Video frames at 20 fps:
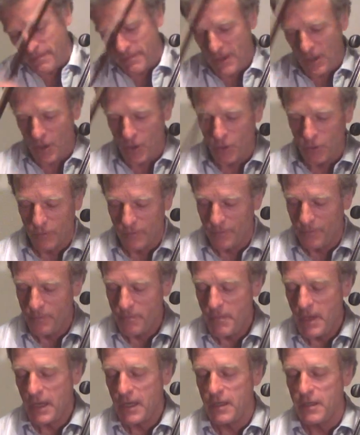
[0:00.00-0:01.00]
the whole
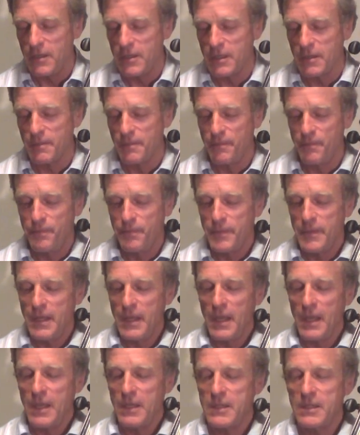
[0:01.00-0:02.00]
mechanism
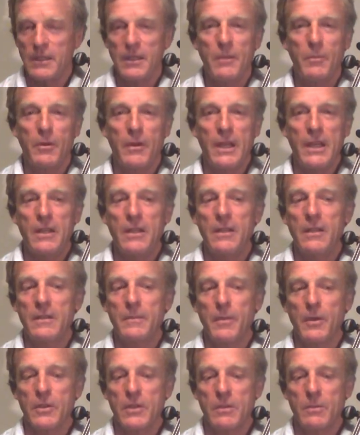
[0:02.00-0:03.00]
as liberated as
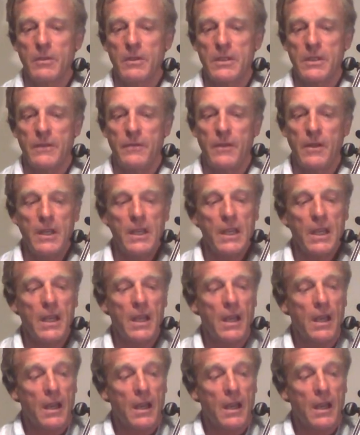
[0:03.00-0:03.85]
possible is a very,